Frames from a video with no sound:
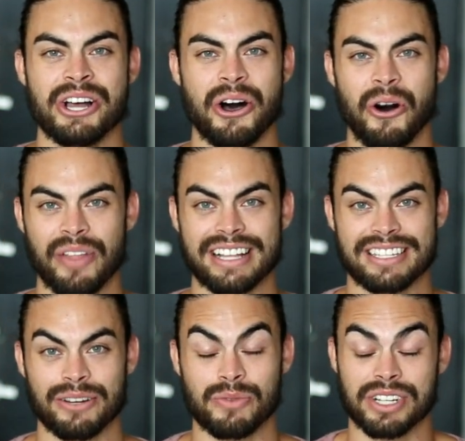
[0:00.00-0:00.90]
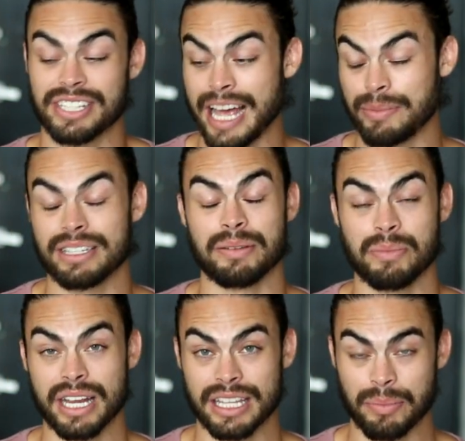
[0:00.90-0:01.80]
all that stuff which has happened to
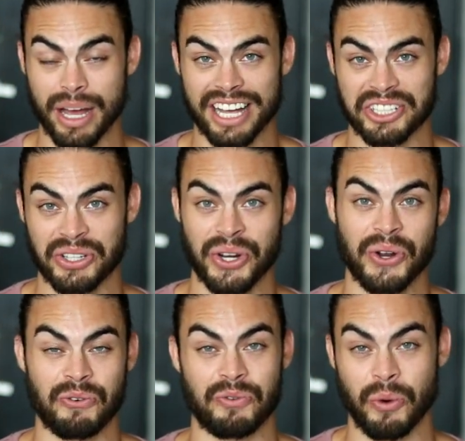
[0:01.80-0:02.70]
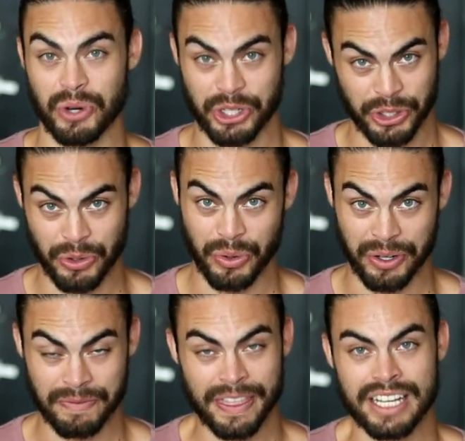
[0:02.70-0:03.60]
me in the past for
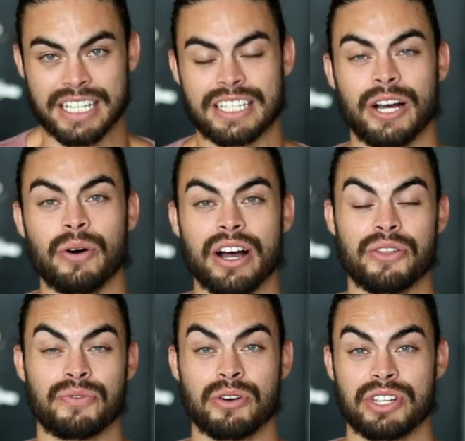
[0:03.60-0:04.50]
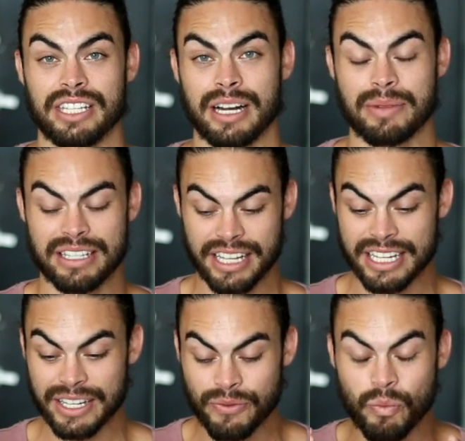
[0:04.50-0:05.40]
sure. So uh, the first thing that I'm going to
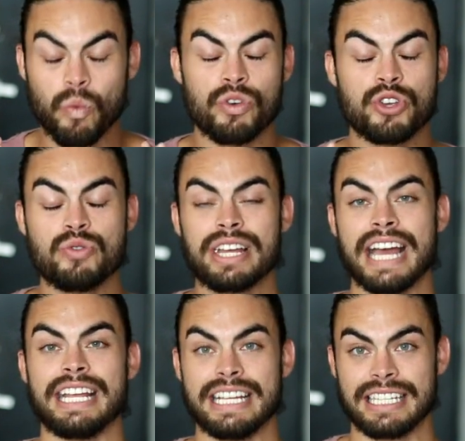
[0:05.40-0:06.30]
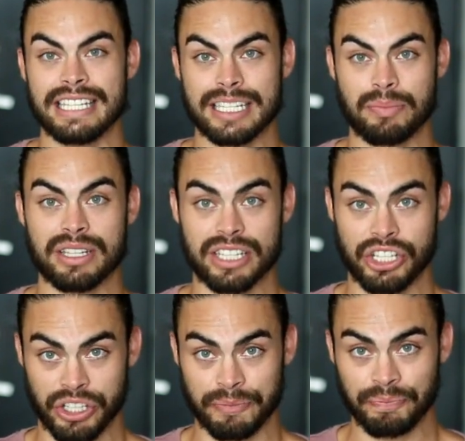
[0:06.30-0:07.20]
say is if you get into this
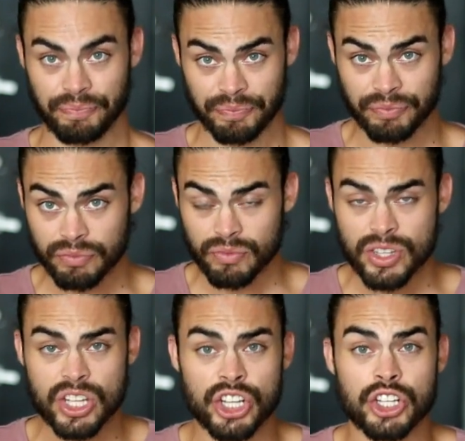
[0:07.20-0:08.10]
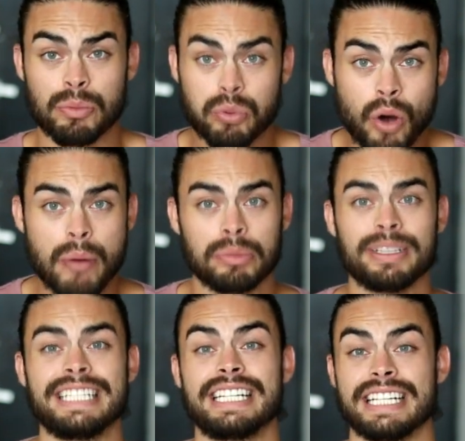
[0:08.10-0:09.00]
position, you
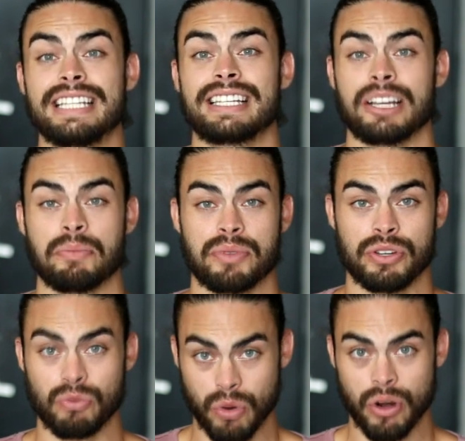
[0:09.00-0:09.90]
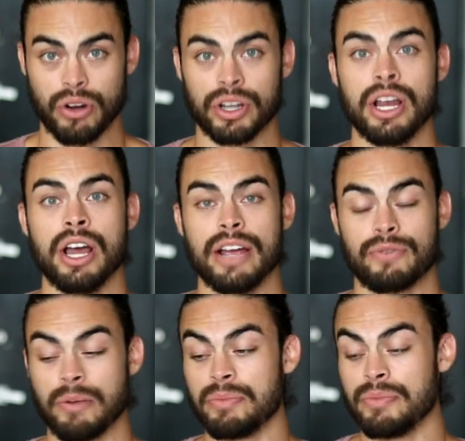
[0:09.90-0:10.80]
probably did something wrong
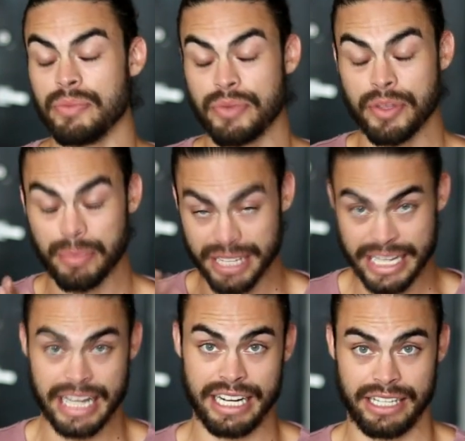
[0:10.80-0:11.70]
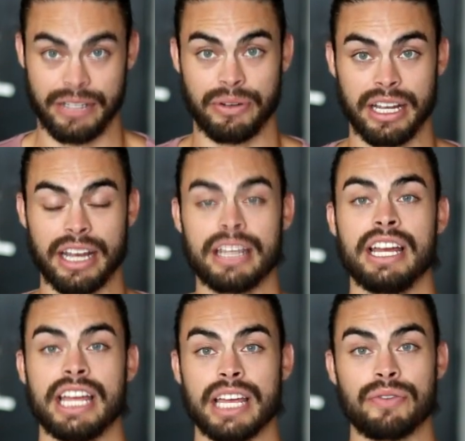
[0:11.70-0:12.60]
from the beginning,
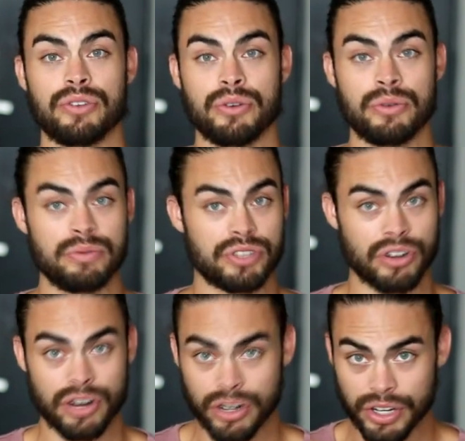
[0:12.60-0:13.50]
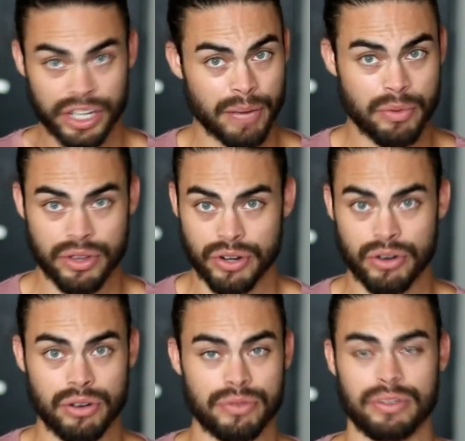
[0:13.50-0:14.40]
okay? If you started hooking up with a
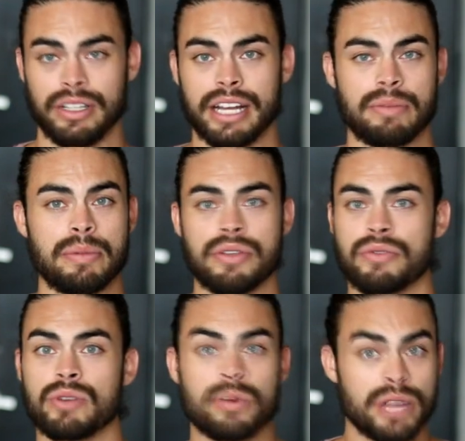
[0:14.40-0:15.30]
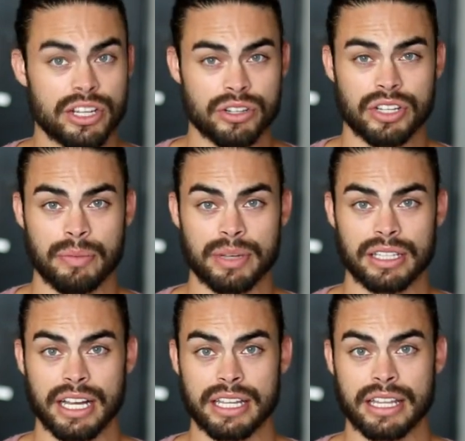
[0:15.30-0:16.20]
girl for like maybe three weeks or
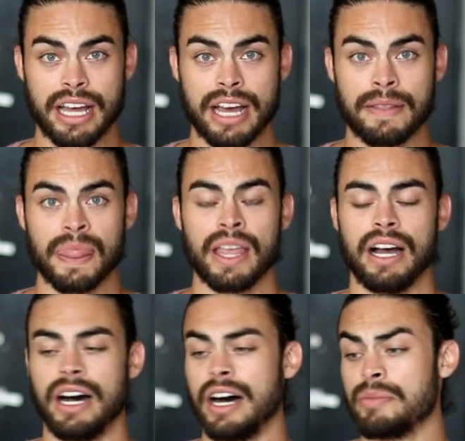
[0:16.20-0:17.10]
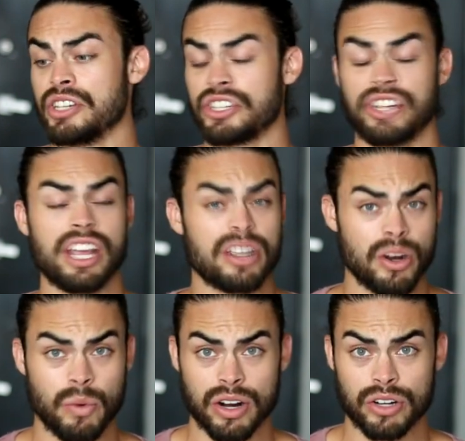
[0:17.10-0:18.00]
something like that, um, you say you
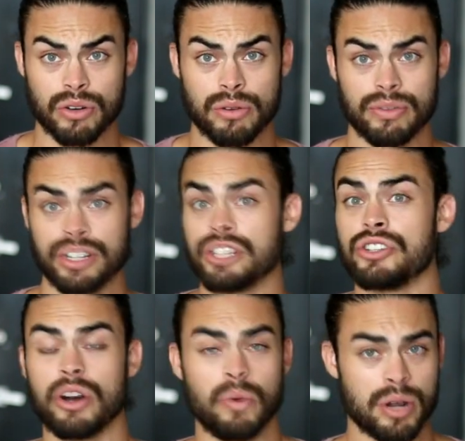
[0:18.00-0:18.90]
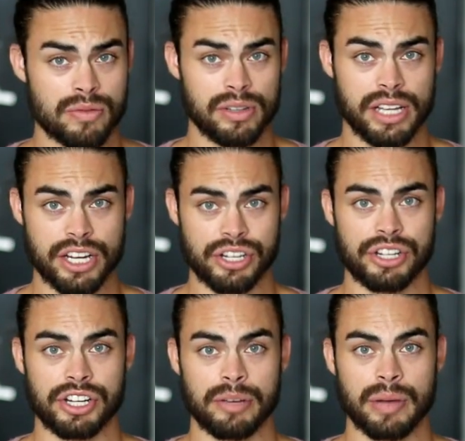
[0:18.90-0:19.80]
don't want a girlfriend, you don't want a
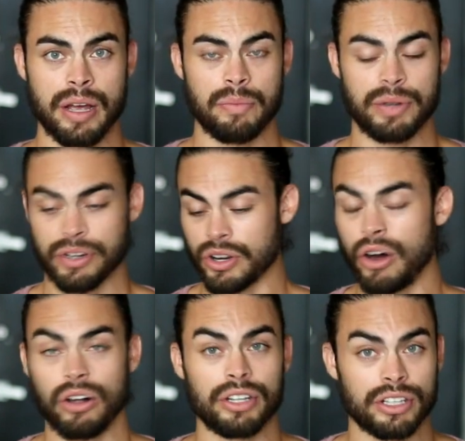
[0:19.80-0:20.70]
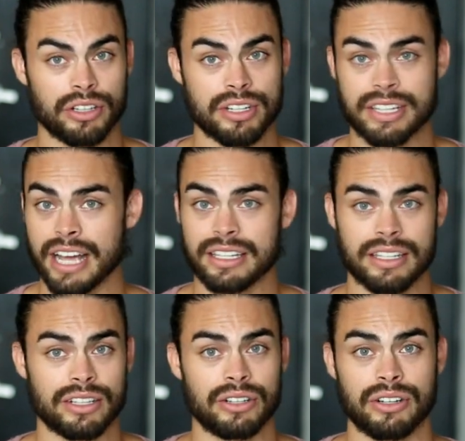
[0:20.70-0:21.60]
relationship, but you're calling her,
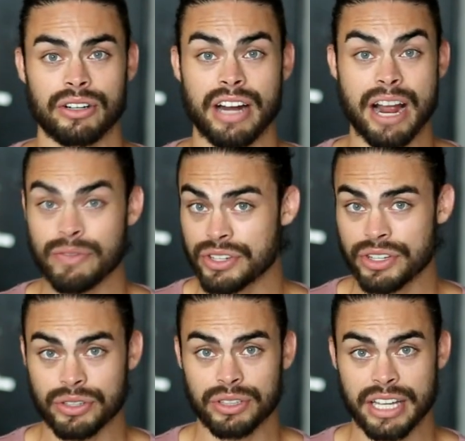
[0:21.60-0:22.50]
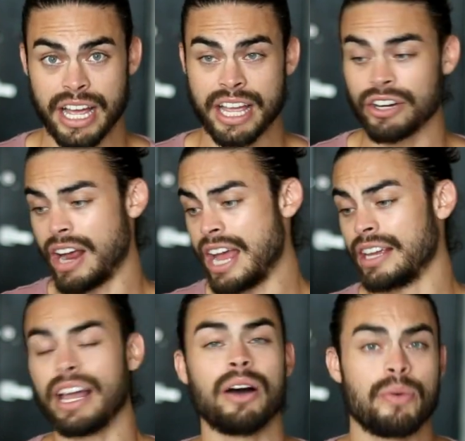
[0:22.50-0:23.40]
texting her every single day, you're
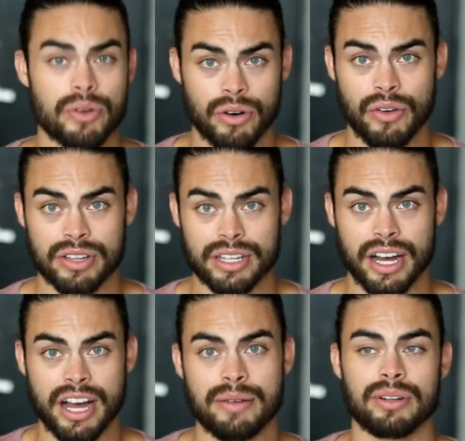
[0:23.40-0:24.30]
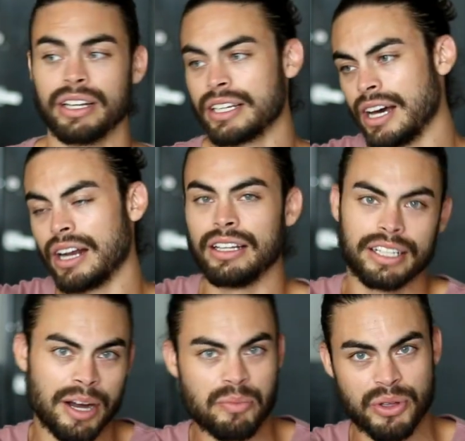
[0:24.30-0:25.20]
hanging out with her all the time, you're like
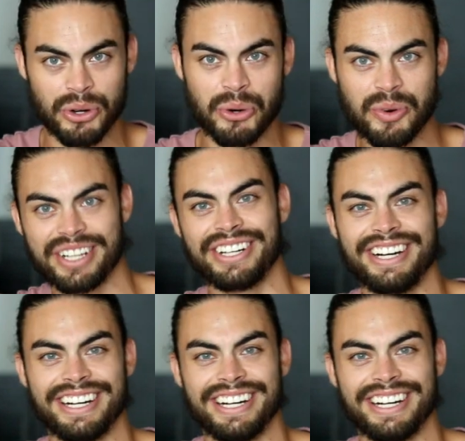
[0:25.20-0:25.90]
cuddling up with her when you're